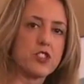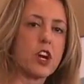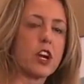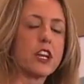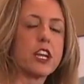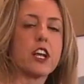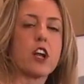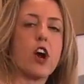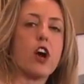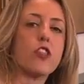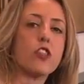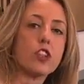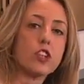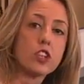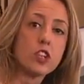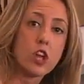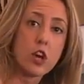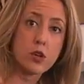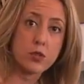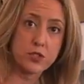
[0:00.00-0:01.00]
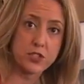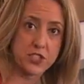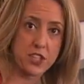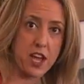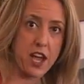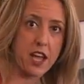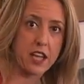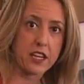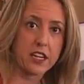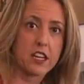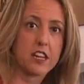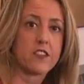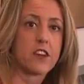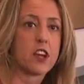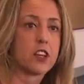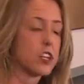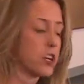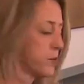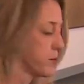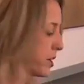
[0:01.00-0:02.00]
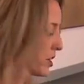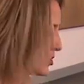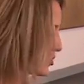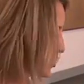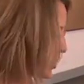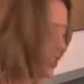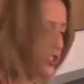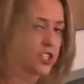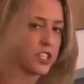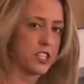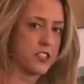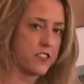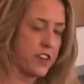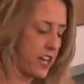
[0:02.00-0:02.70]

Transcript: starting on the low side of our lumbar stretching